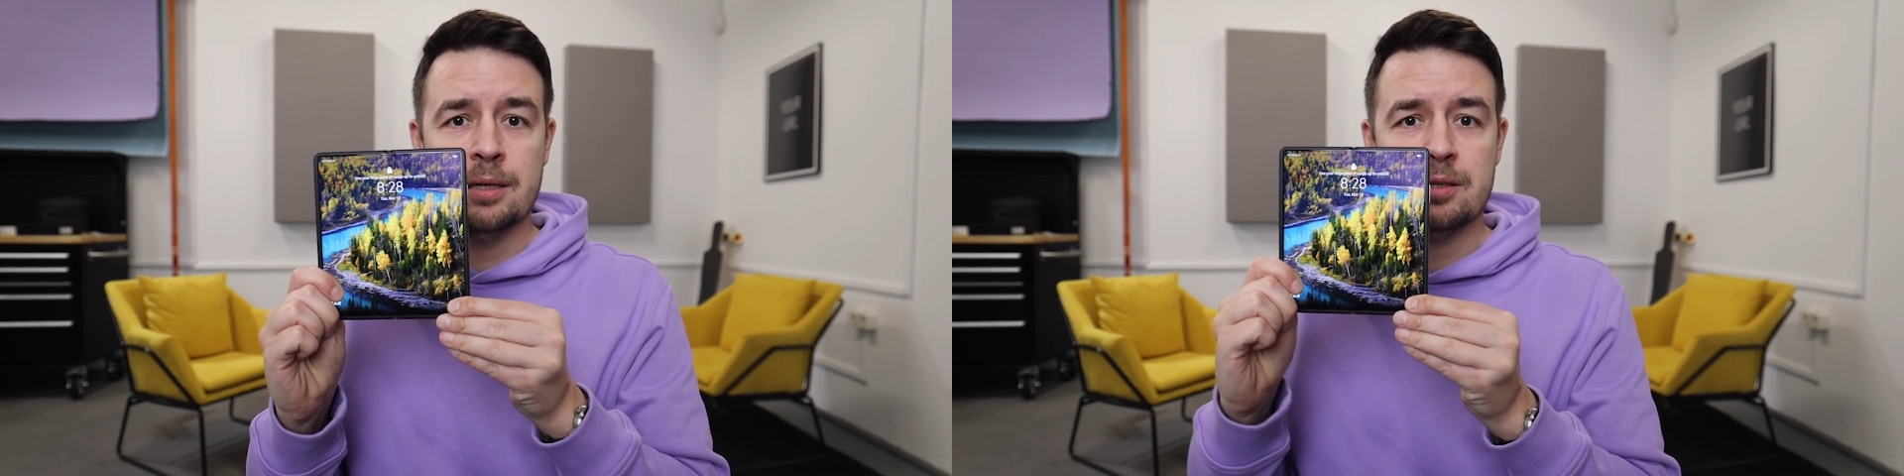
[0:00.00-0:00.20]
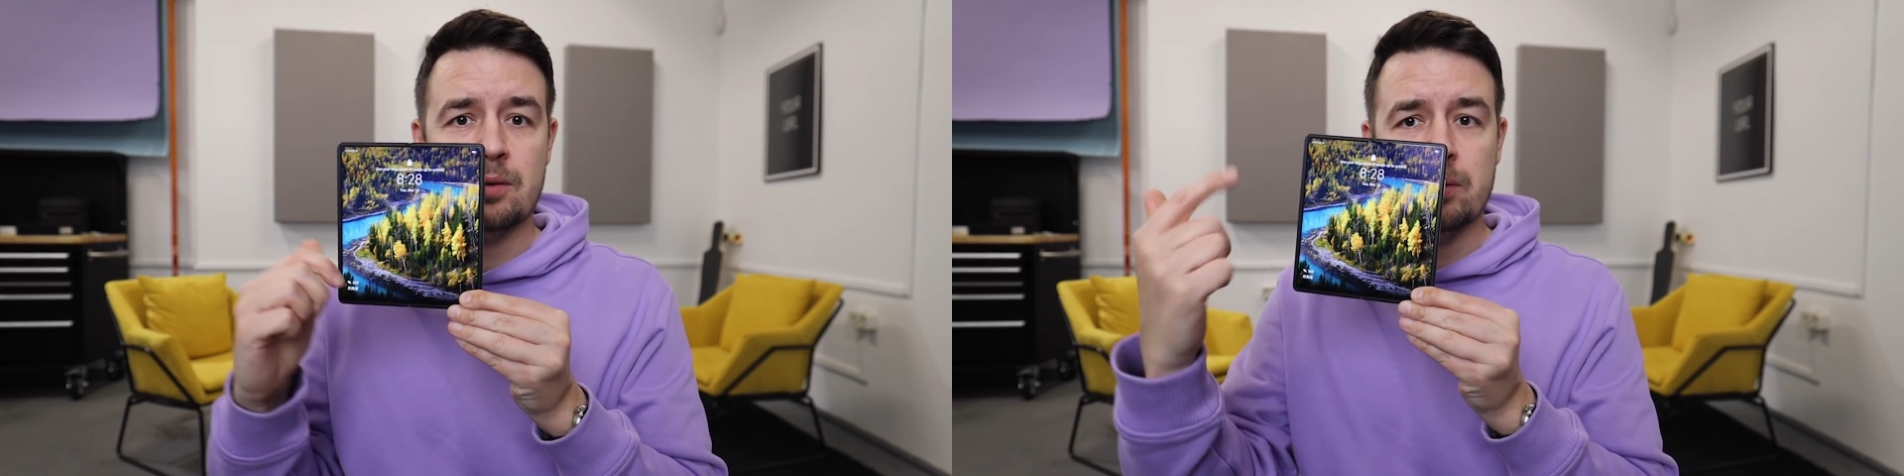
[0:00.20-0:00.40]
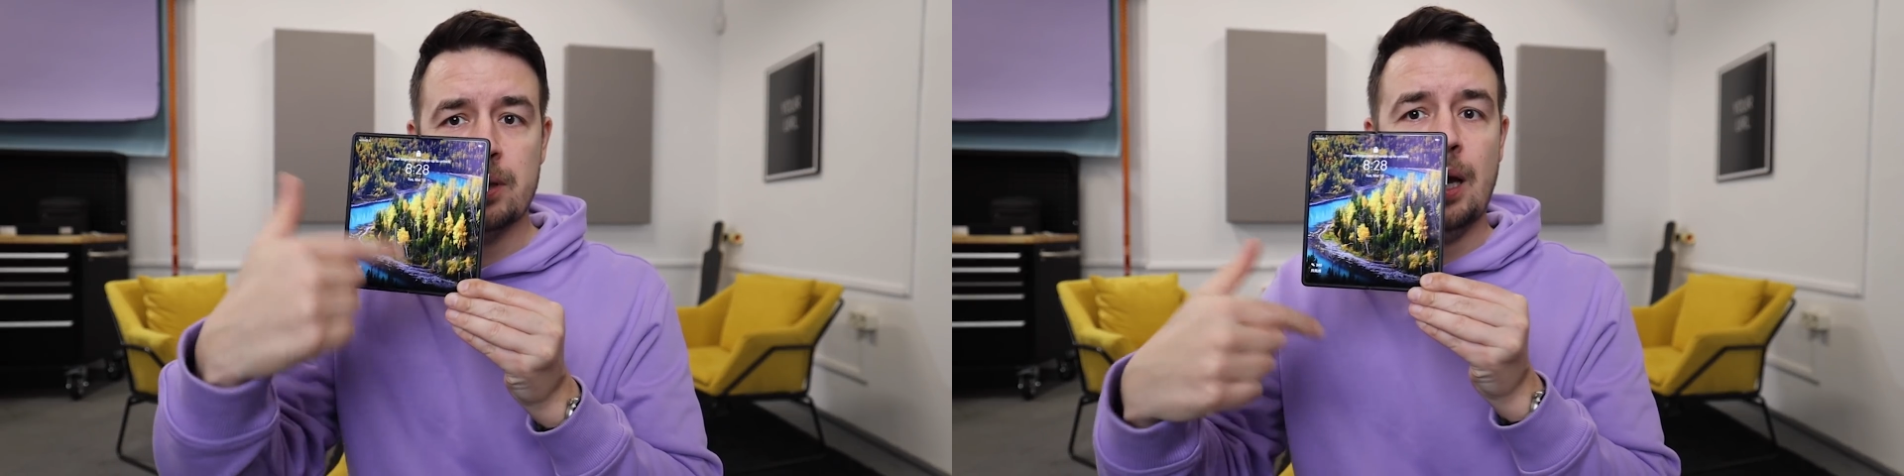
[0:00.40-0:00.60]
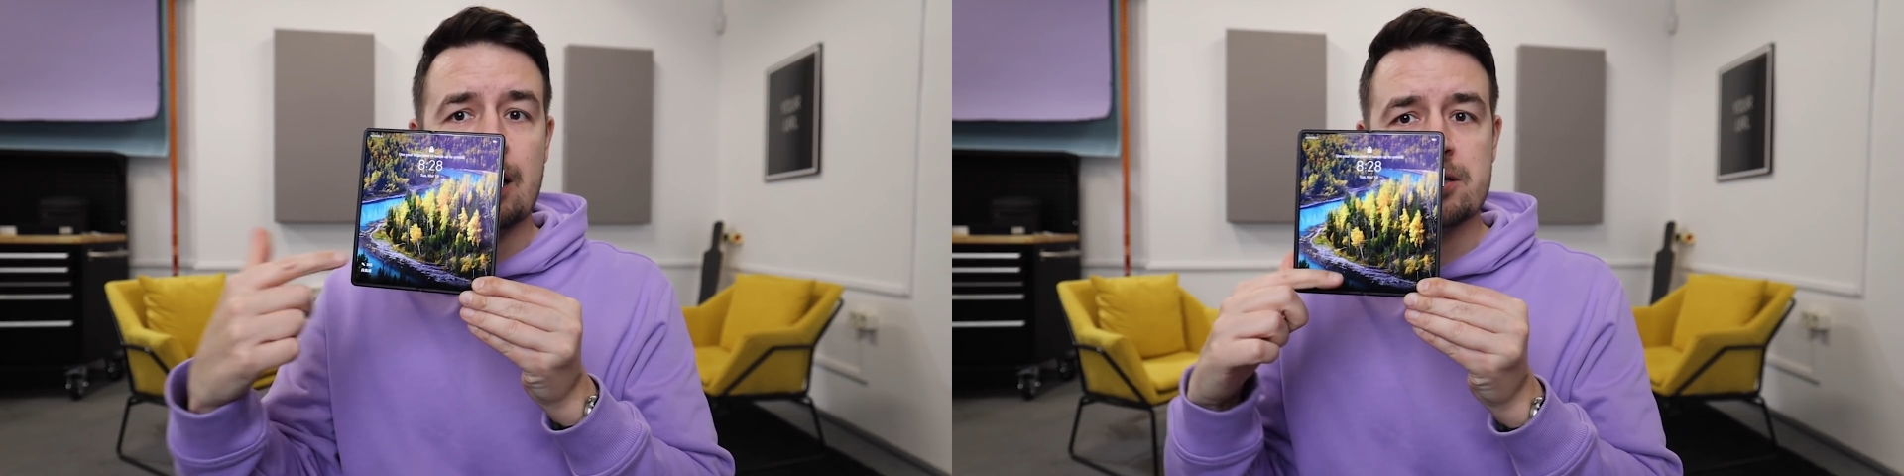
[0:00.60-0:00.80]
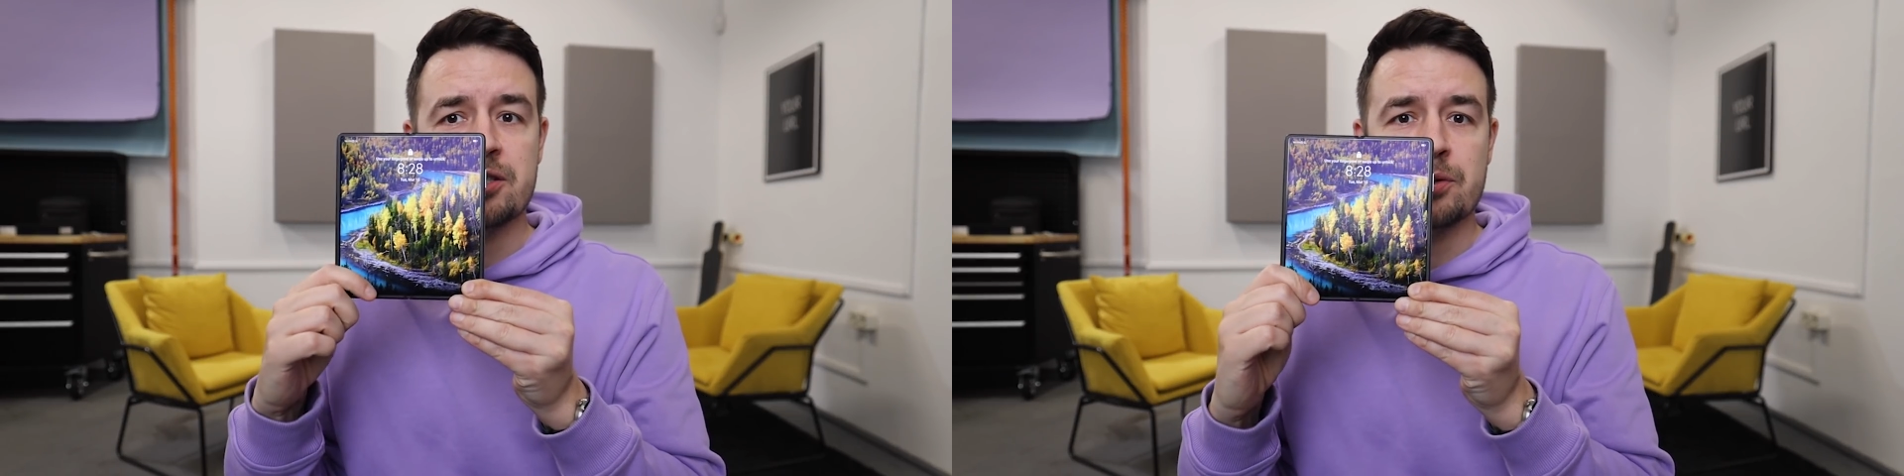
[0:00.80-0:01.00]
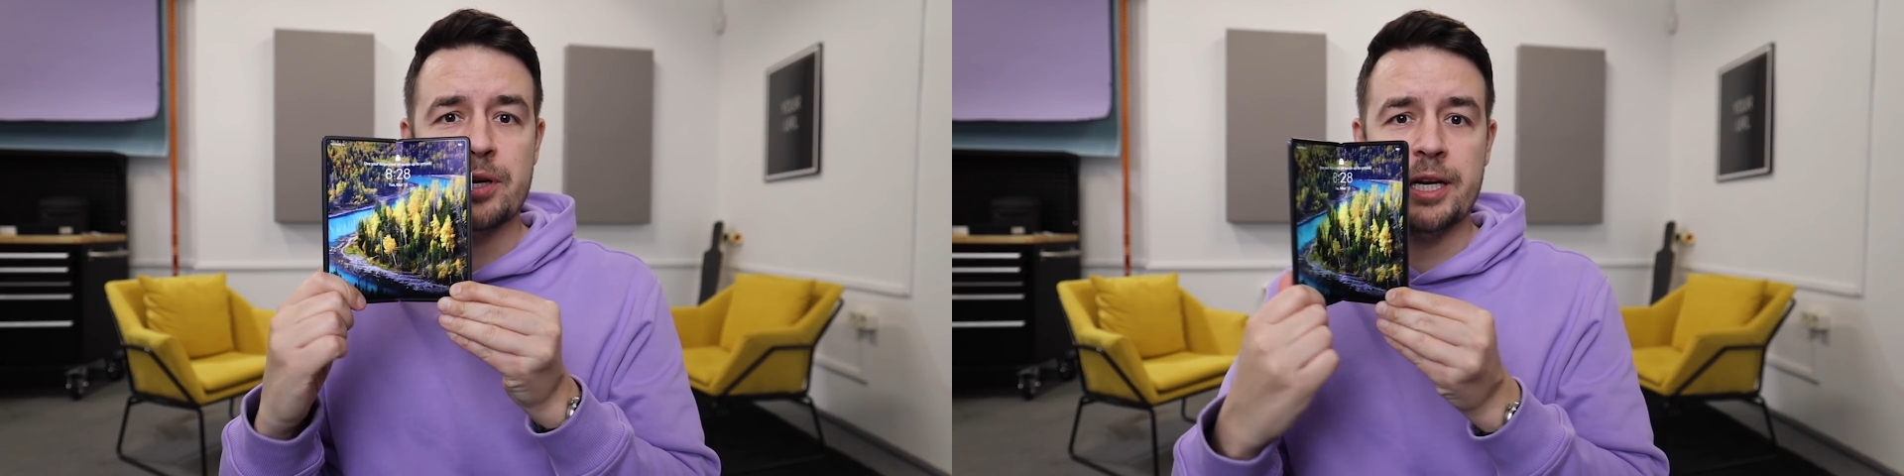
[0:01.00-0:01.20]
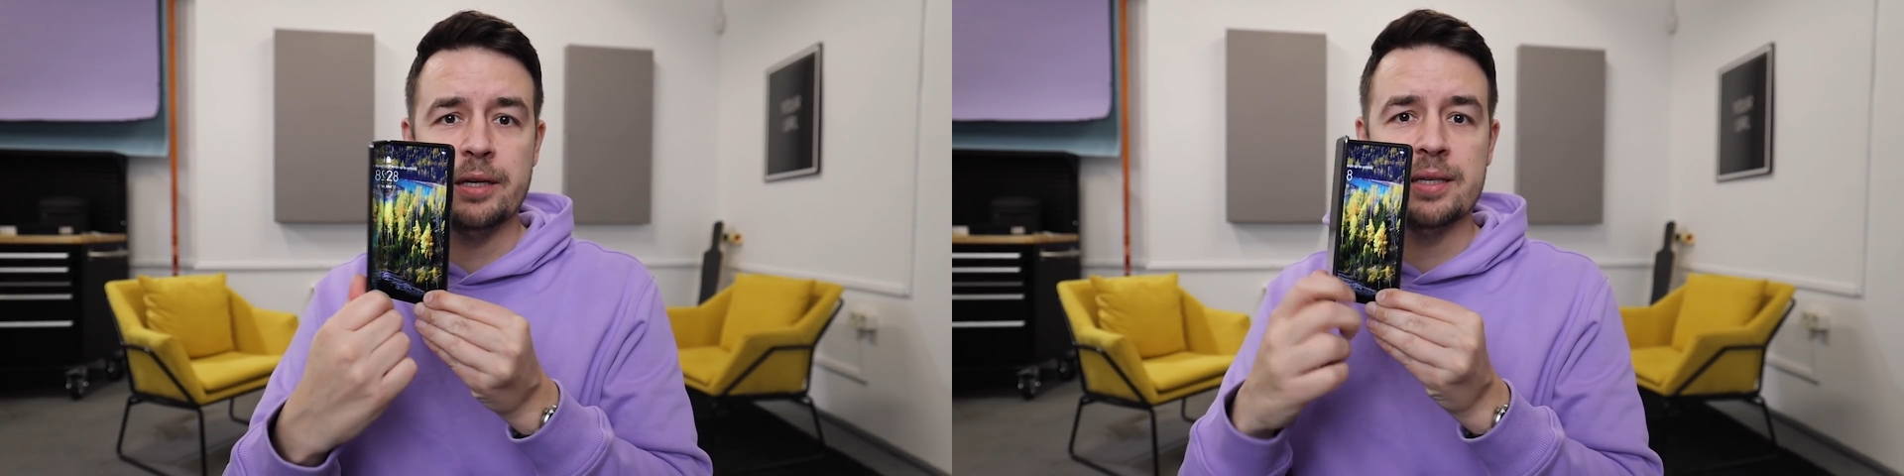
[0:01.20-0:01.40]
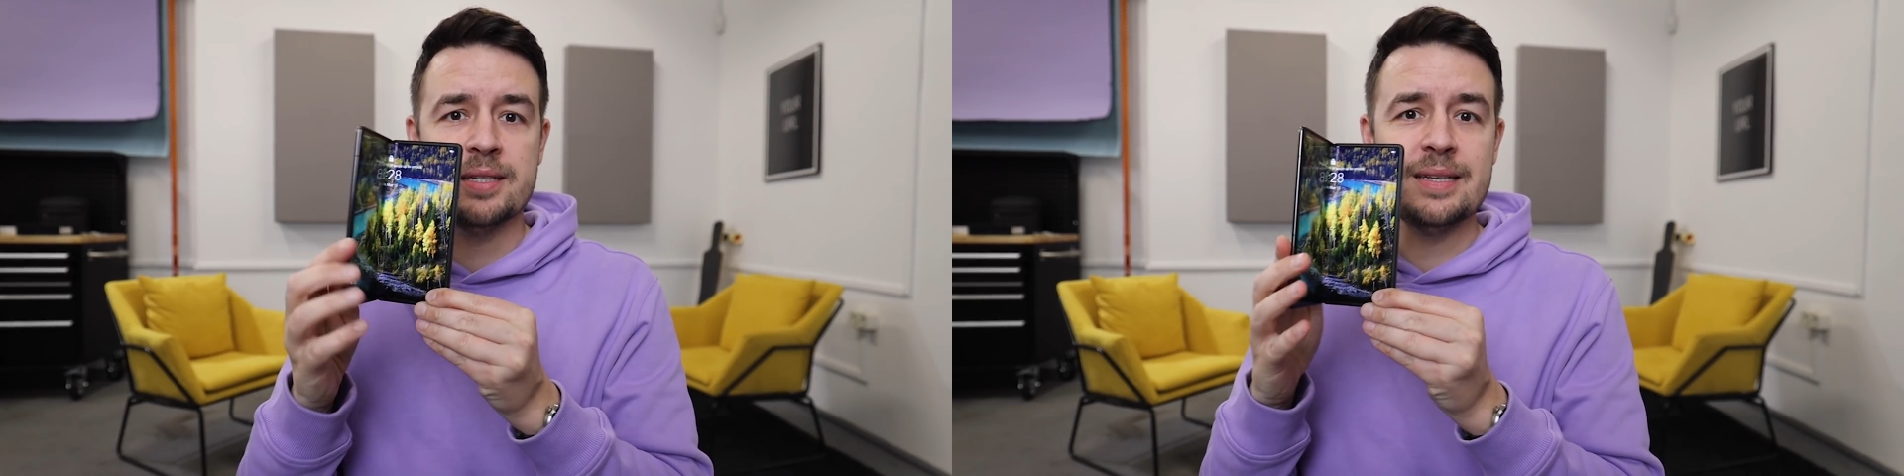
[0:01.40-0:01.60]
so the large screen
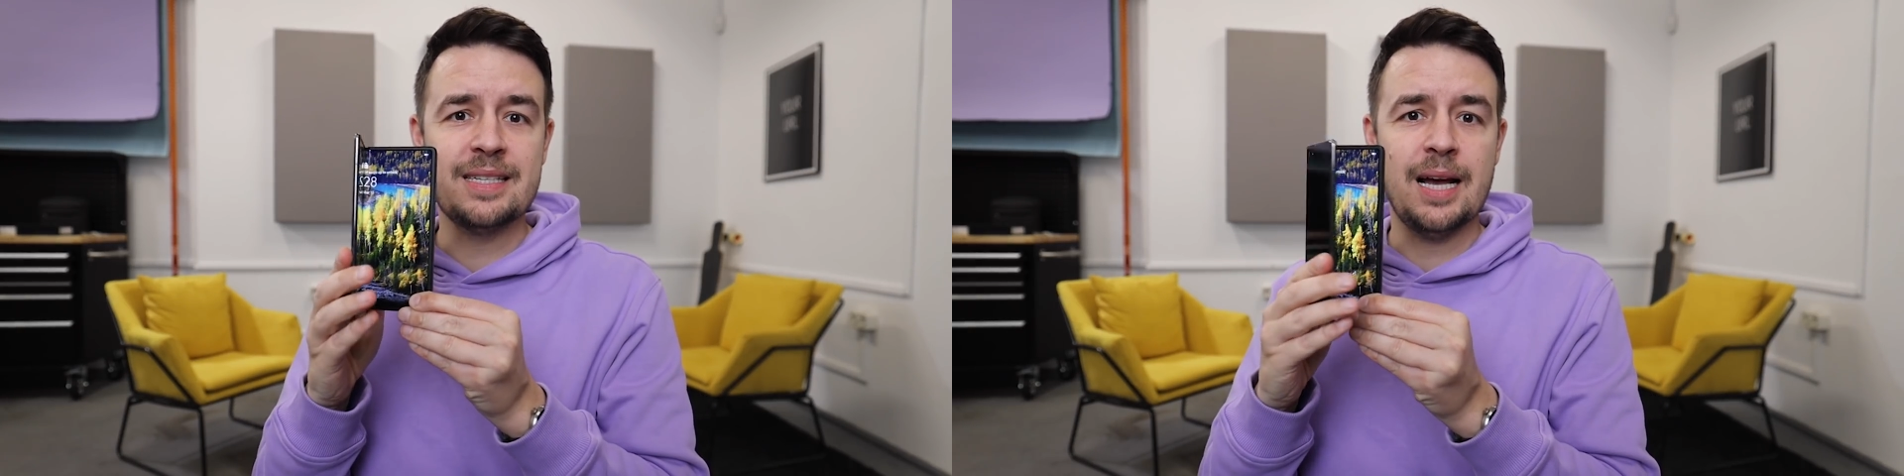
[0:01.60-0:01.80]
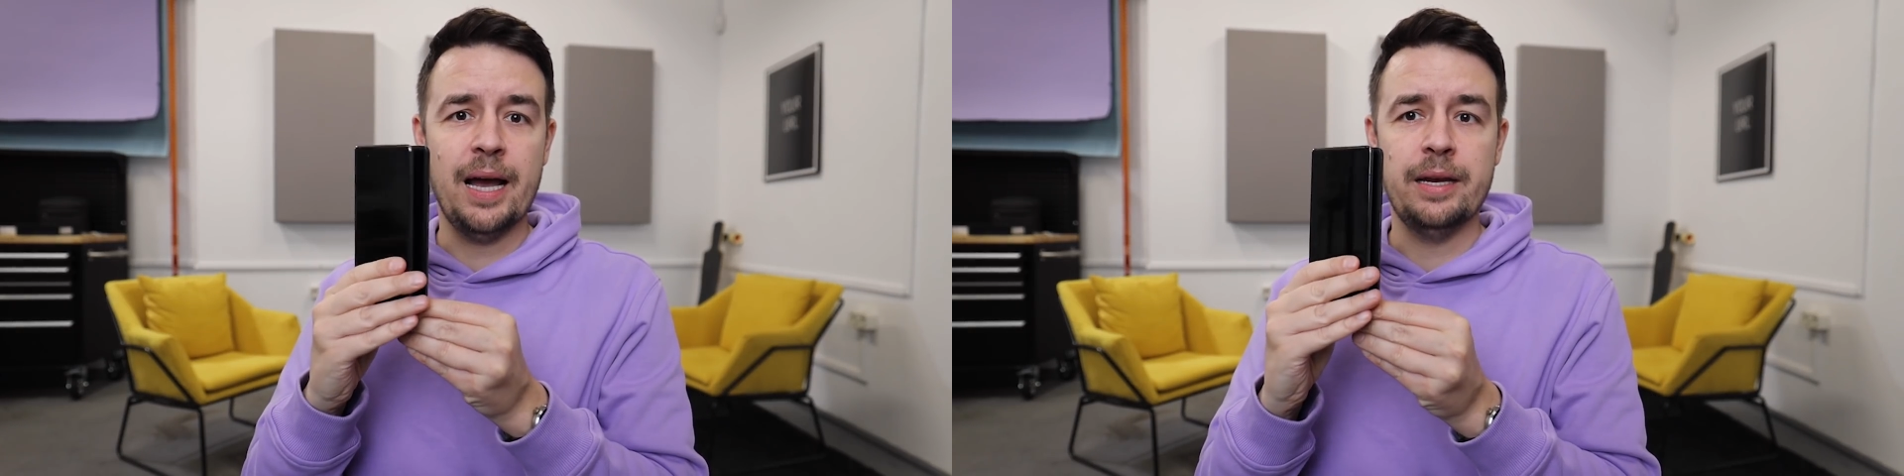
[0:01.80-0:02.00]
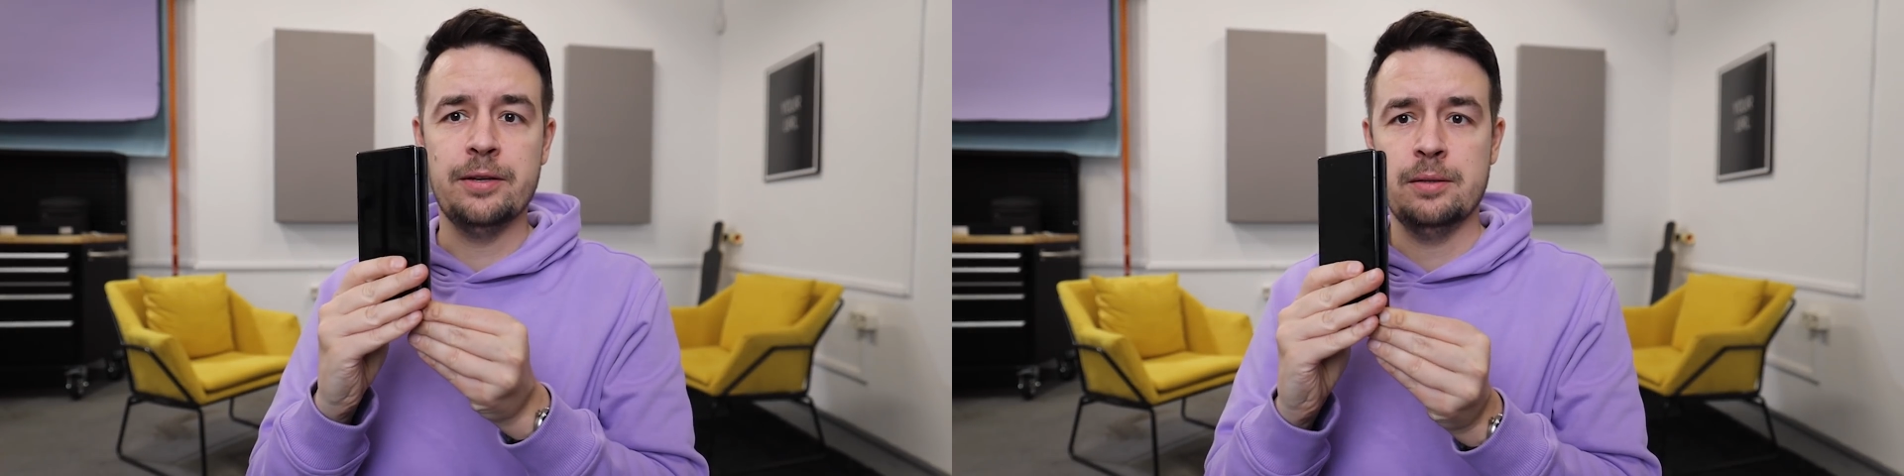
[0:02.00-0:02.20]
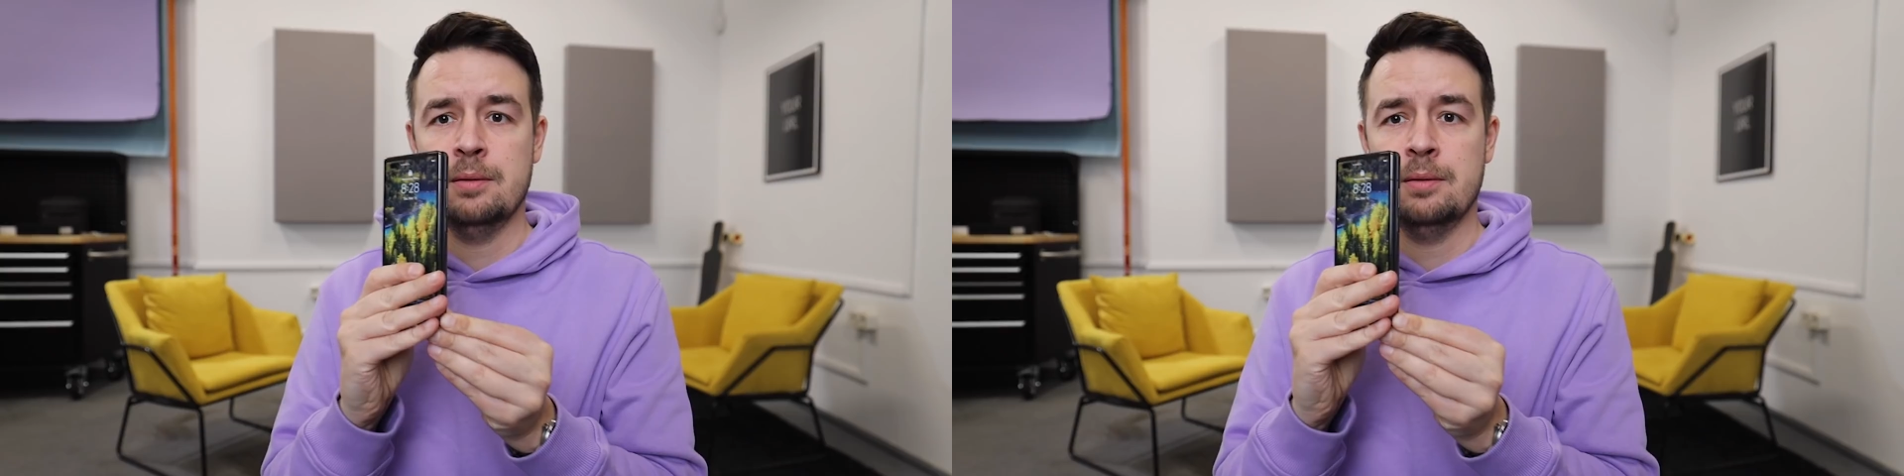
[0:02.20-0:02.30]
is inside.